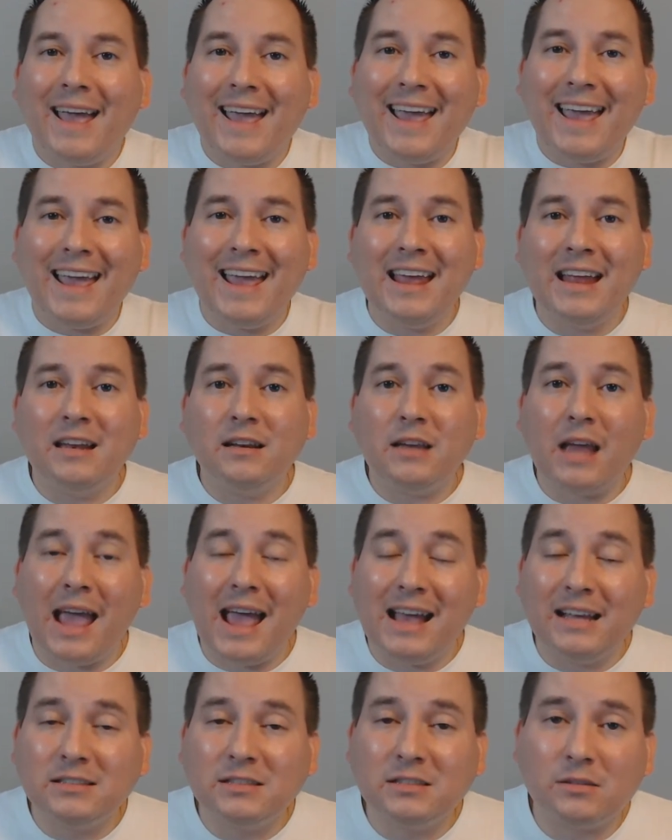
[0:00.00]
And
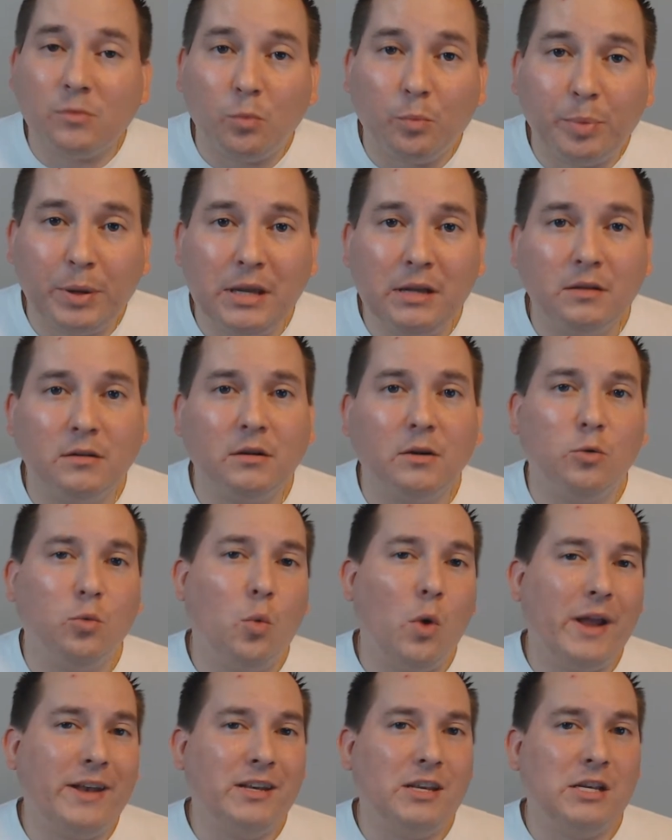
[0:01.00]
as Peter and
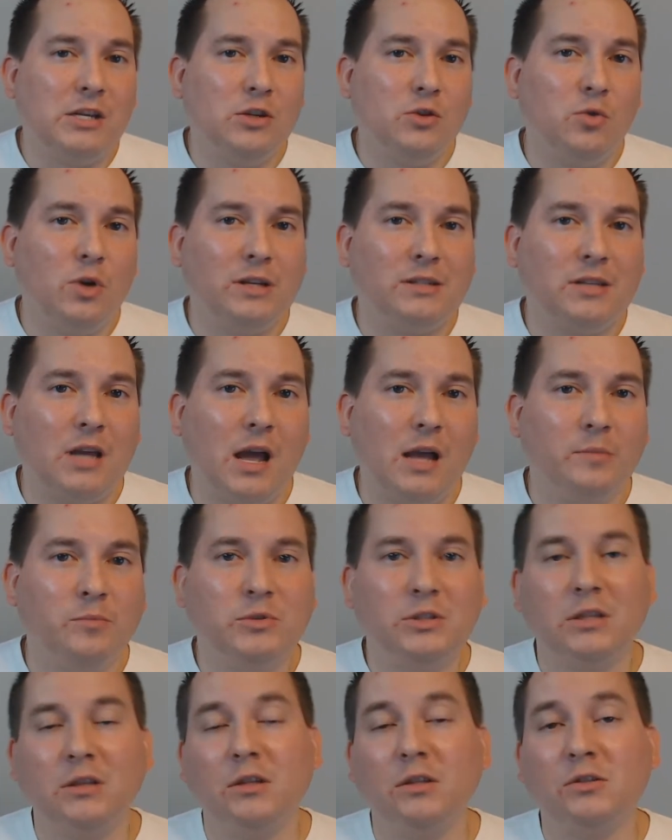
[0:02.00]
Wendy do at
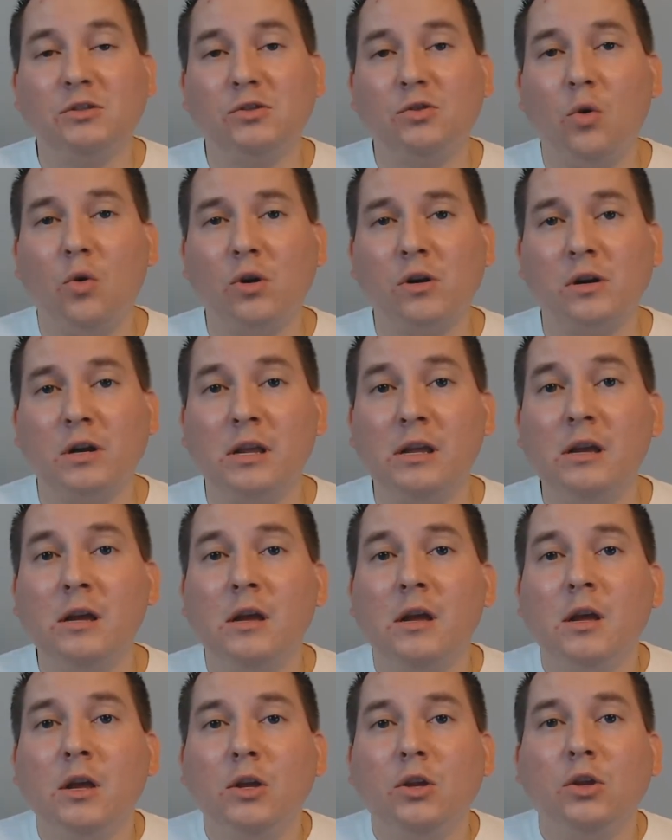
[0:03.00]
times in the story,
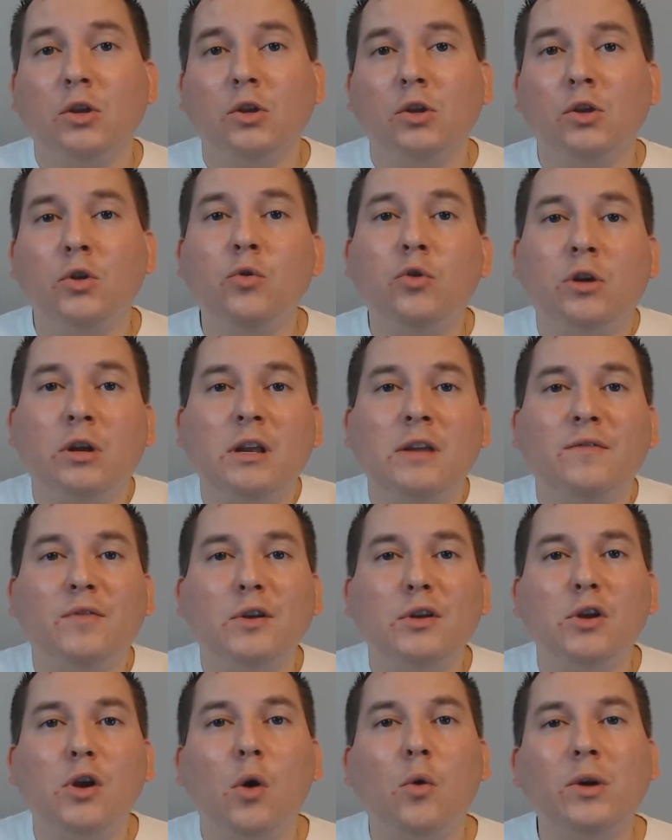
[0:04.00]
you could
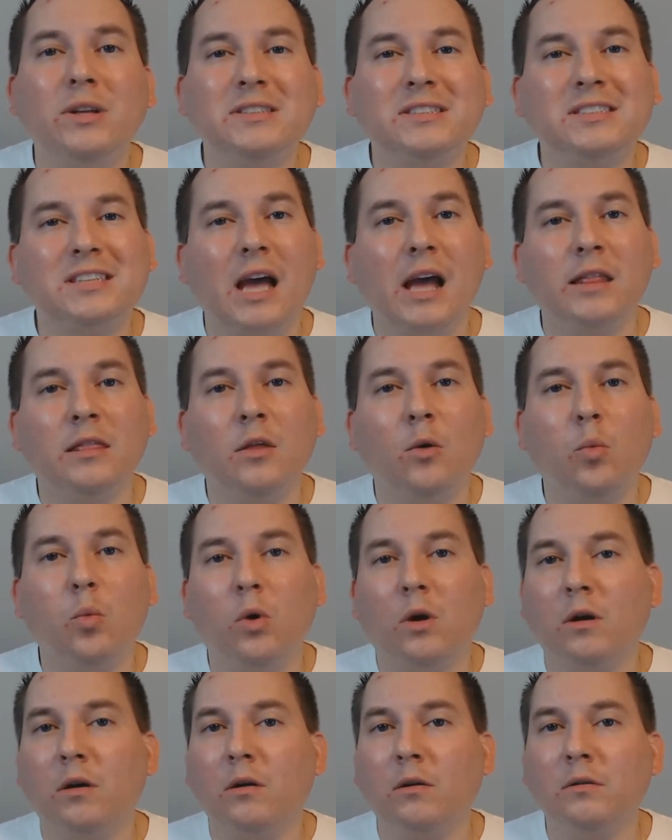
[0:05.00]
even go inside the
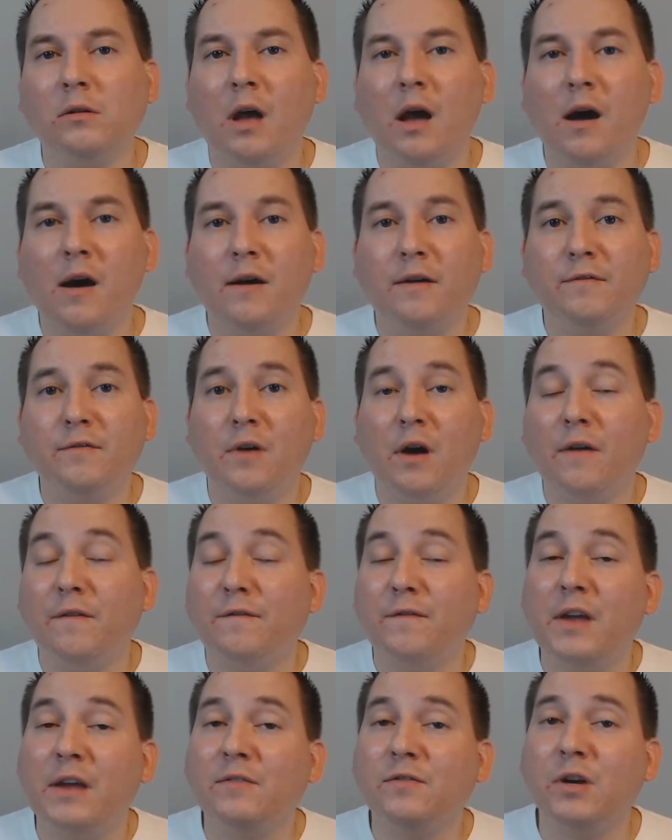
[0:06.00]
world of a
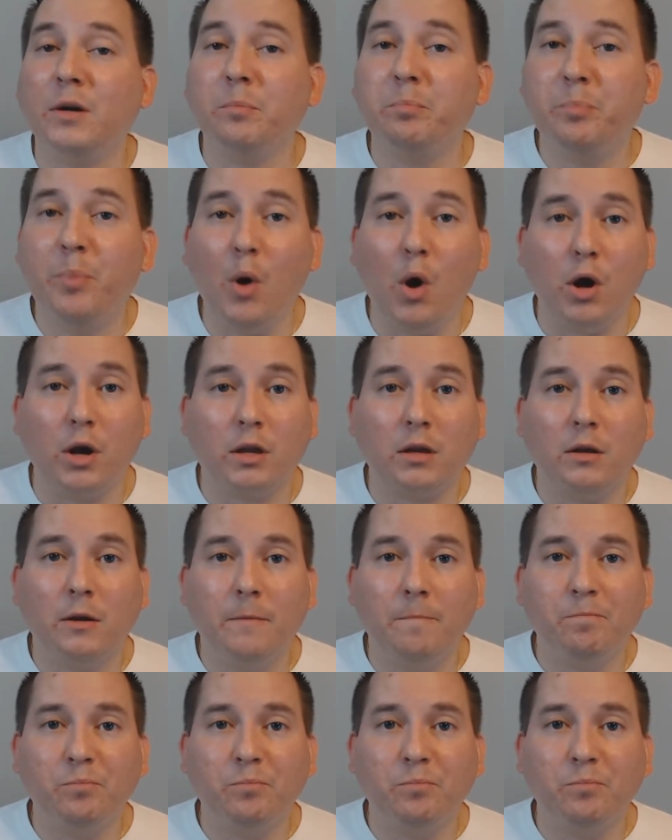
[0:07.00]
favorite book.